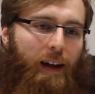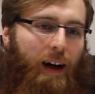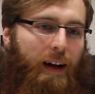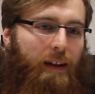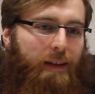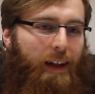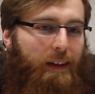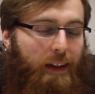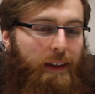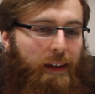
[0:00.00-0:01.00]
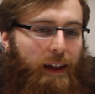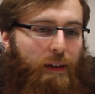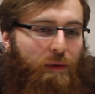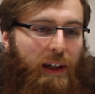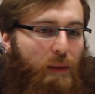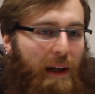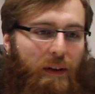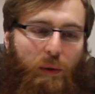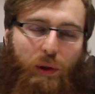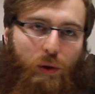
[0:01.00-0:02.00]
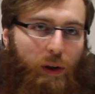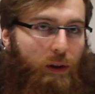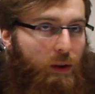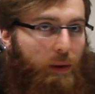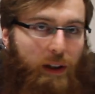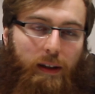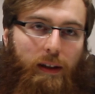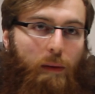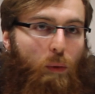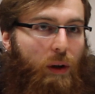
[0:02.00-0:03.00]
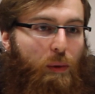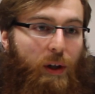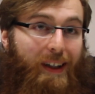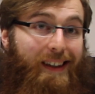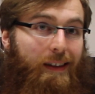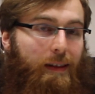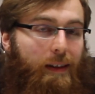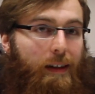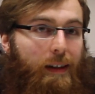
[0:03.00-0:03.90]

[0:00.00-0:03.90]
I can't say it's easy. It really depends what you're trying to do with it and what the product is.